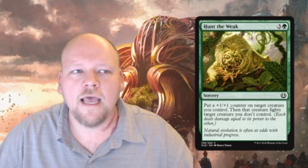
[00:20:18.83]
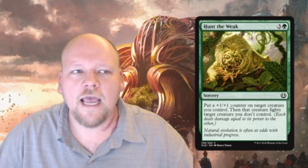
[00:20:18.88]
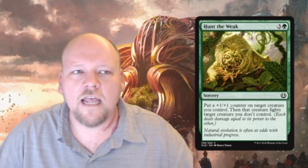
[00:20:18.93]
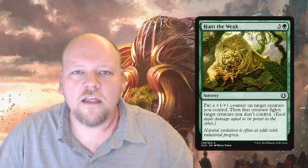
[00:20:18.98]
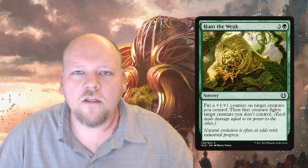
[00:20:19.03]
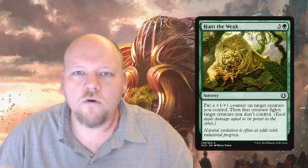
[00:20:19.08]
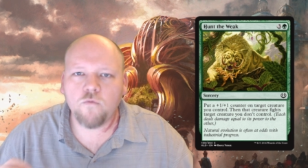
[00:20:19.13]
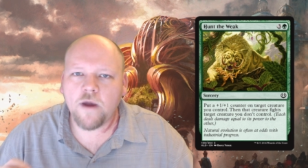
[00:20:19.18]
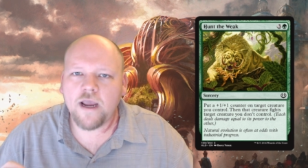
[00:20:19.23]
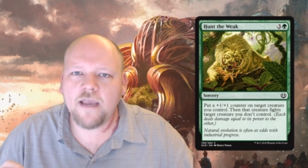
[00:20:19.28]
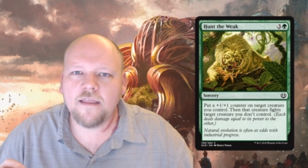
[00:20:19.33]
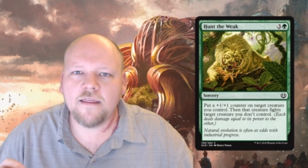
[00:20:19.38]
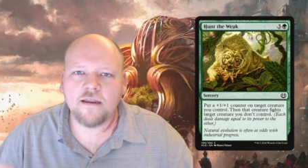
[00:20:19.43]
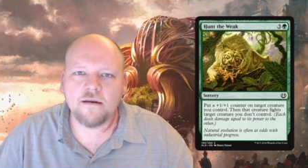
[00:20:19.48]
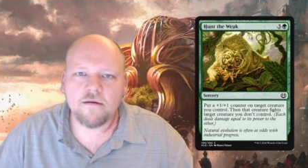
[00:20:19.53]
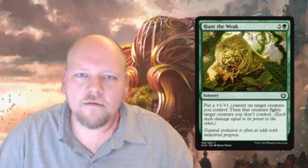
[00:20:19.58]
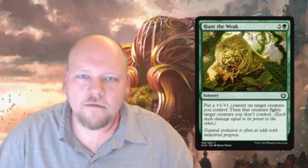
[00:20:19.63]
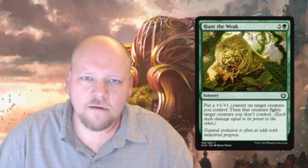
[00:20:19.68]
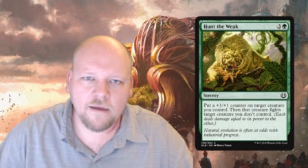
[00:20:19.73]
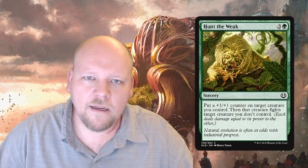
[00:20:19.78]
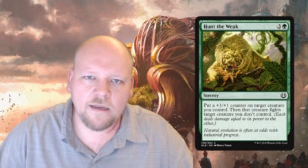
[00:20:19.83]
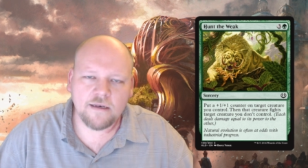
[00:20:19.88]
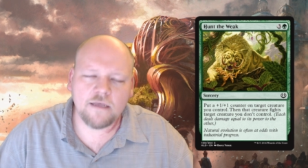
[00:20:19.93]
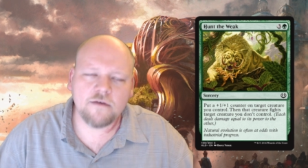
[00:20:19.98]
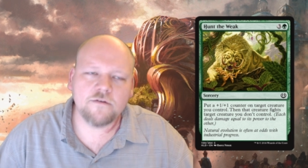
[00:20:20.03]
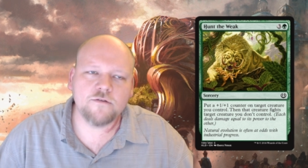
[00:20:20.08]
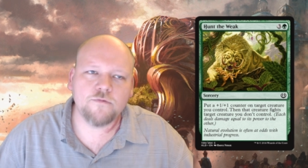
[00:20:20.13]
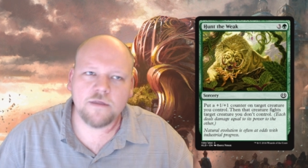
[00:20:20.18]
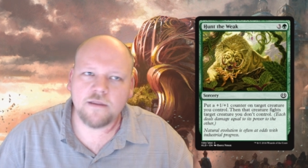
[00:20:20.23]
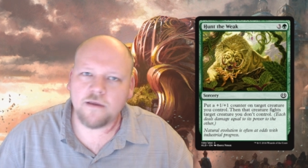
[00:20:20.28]
in the way that it
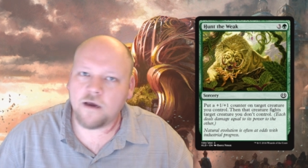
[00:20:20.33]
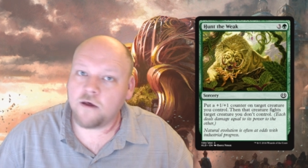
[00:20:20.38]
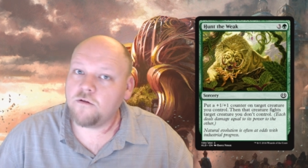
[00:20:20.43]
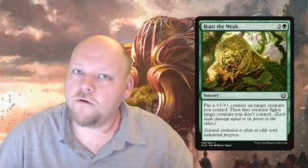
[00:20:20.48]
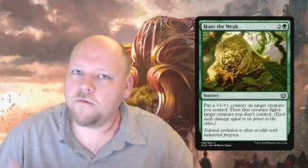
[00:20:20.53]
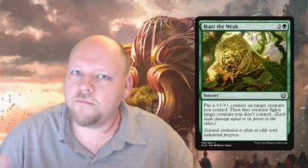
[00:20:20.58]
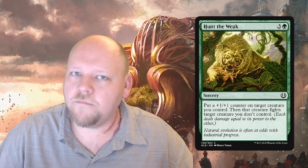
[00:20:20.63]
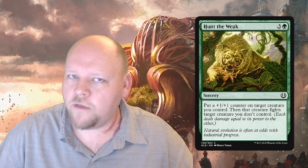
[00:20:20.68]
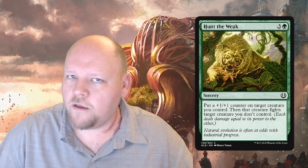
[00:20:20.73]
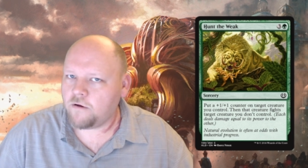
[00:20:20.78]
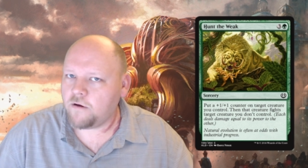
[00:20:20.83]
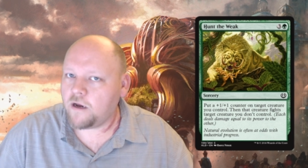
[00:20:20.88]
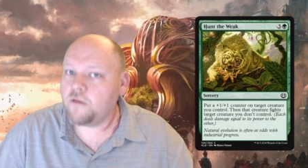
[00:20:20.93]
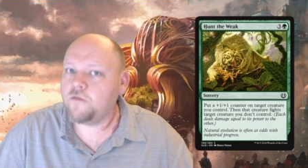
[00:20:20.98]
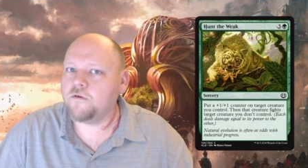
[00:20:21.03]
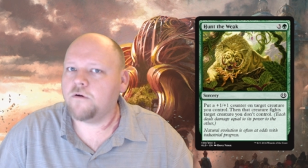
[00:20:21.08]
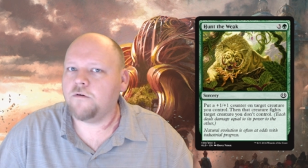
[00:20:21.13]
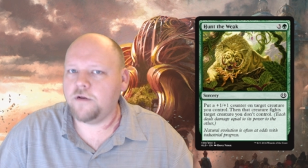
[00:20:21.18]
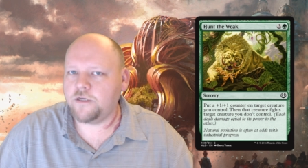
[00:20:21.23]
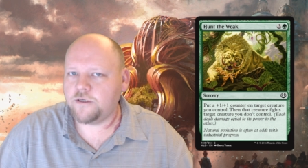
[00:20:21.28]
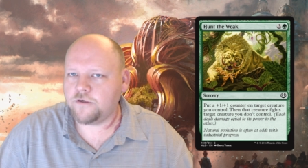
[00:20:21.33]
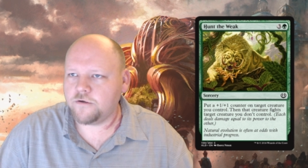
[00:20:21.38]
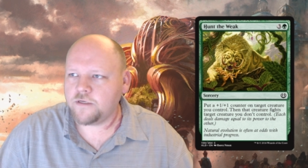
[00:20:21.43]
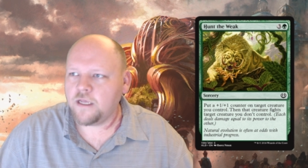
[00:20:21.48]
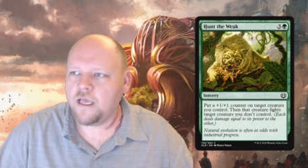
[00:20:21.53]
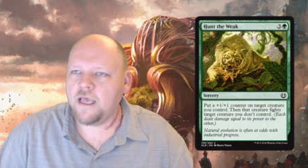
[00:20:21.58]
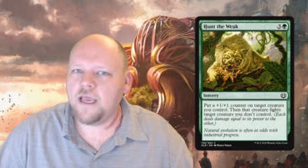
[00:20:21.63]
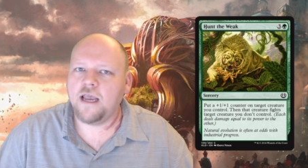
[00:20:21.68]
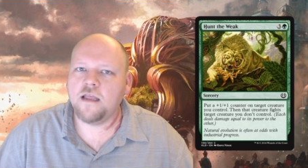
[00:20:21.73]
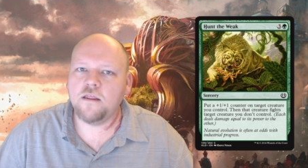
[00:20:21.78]
deals with other you know other creatures
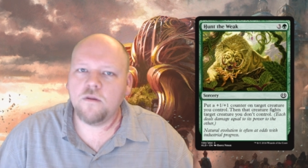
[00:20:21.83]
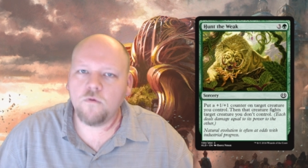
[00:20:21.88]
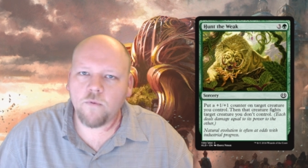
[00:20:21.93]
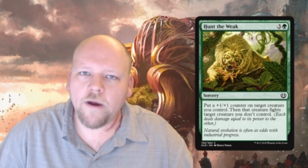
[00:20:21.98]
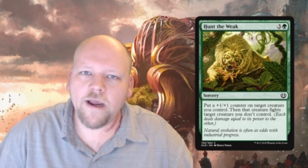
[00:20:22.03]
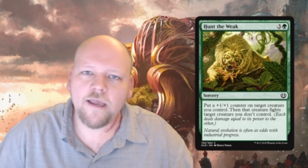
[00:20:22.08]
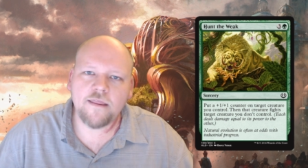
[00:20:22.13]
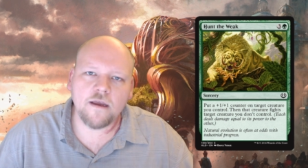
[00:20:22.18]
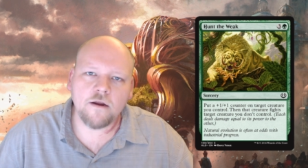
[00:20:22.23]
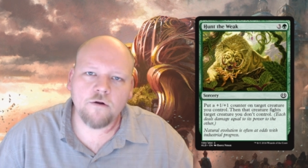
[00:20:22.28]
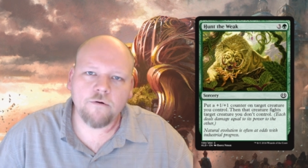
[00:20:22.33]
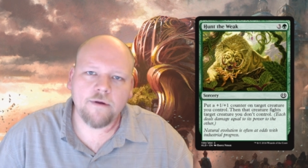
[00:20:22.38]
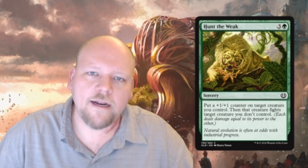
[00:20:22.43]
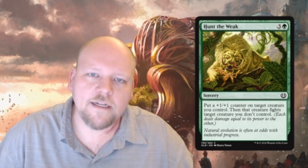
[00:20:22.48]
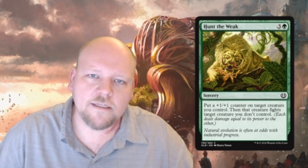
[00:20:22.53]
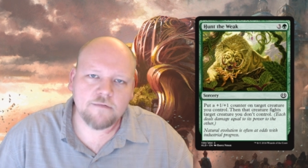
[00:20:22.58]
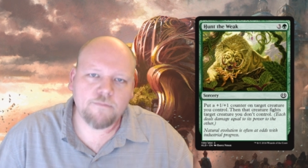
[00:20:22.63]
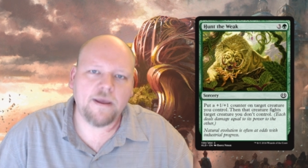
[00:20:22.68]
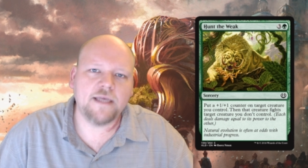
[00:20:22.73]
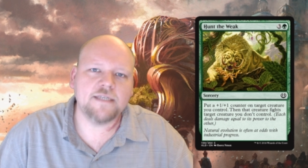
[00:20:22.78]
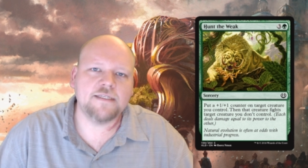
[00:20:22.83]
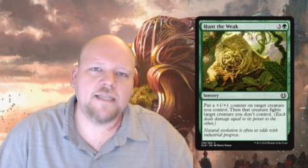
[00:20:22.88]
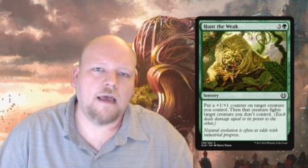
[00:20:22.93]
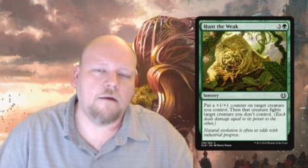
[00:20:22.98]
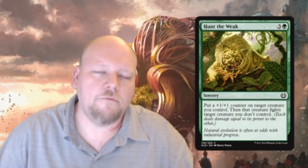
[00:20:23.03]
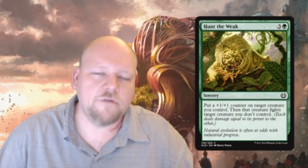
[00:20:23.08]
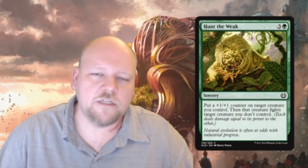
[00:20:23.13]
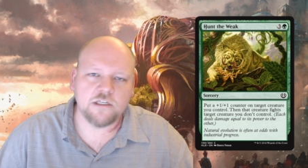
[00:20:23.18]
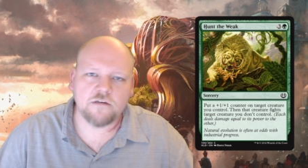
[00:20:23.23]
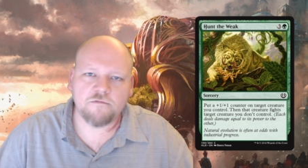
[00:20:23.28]
in the way that green is best
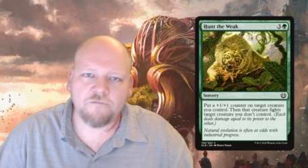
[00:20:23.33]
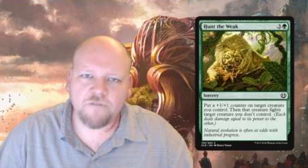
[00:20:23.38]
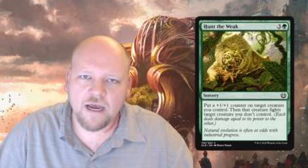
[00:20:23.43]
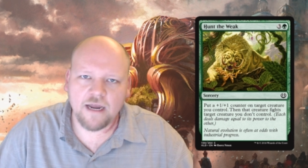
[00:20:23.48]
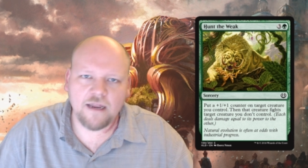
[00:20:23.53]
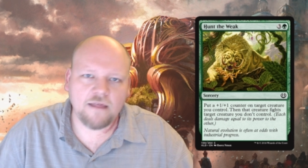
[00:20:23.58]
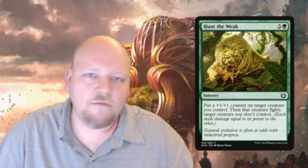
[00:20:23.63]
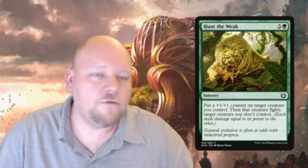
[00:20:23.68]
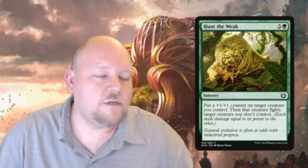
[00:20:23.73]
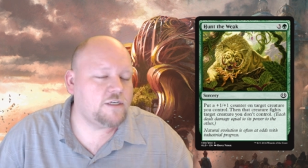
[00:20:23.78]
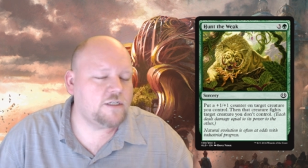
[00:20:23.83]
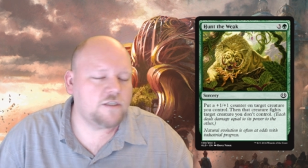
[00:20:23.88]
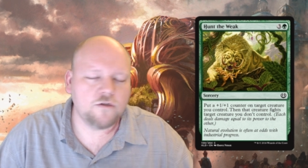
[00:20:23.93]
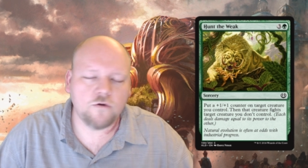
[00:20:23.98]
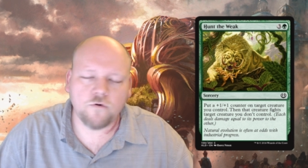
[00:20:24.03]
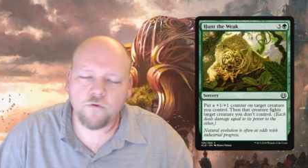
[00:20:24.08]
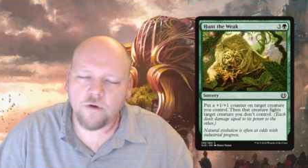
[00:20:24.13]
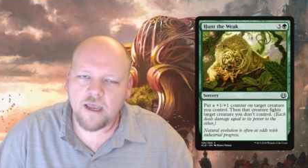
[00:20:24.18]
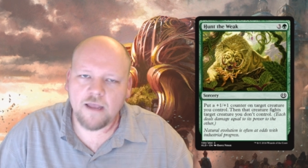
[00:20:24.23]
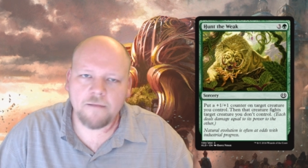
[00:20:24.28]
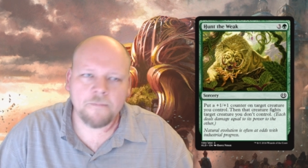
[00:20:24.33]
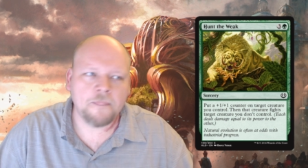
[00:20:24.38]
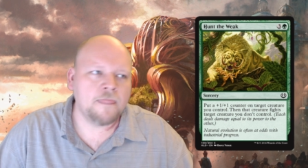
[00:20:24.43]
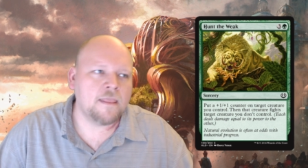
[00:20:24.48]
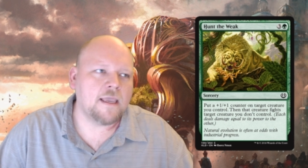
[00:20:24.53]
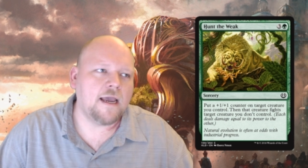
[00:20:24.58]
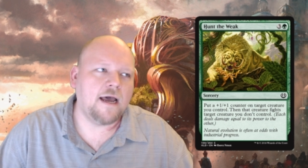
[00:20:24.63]
at, which is fighting, which is great.